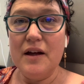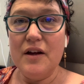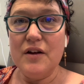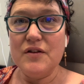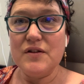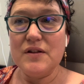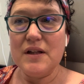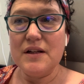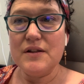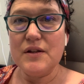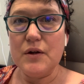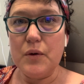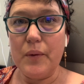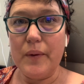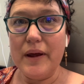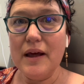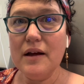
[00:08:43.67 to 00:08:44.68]
So that's
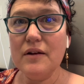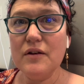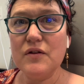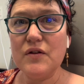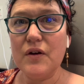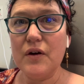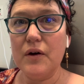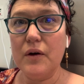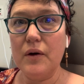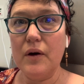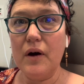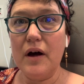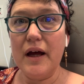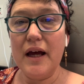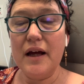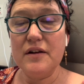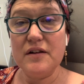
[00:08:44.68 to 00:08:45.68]
annoying. So I
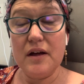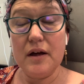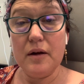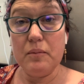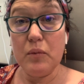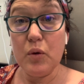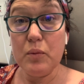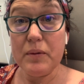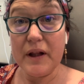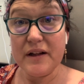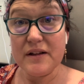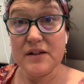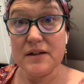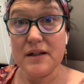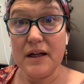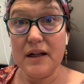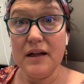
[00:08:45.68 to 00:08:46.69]
had to get more bloods
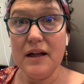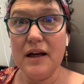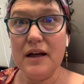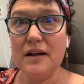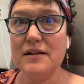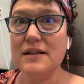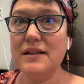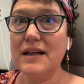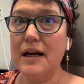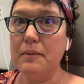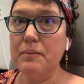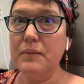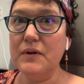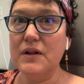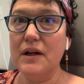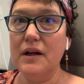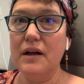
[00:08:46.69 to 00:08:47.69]
done,
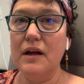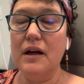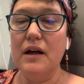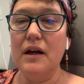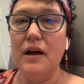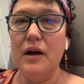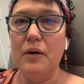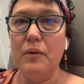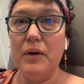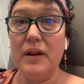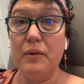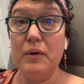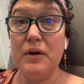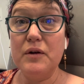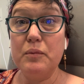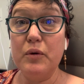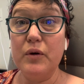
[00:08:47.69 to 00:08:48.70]
except when they
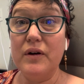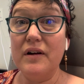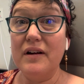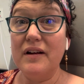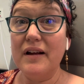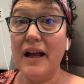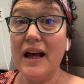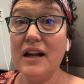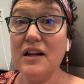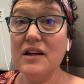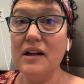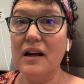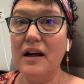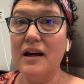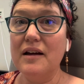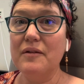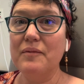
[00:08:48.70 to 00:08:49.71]
went to put it in the
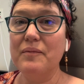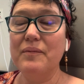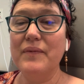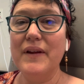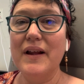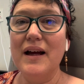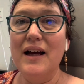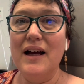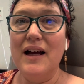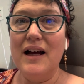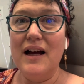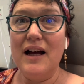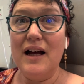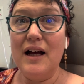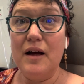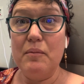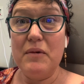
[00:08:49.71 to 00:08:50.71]
cannula,
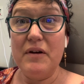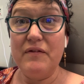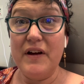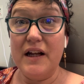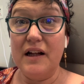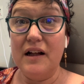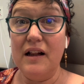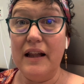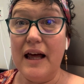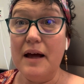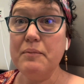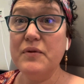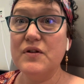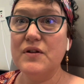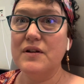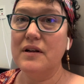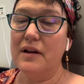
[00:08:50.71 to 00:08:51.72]
my vein
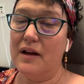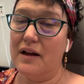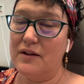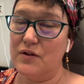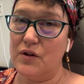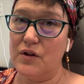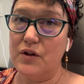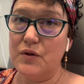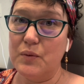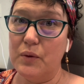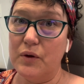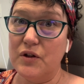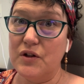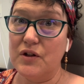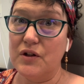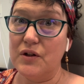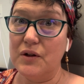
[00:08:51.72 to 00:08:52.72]
collapsed, as it is wont
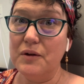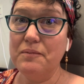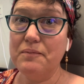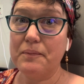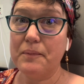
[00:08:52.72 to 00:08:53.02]
to do.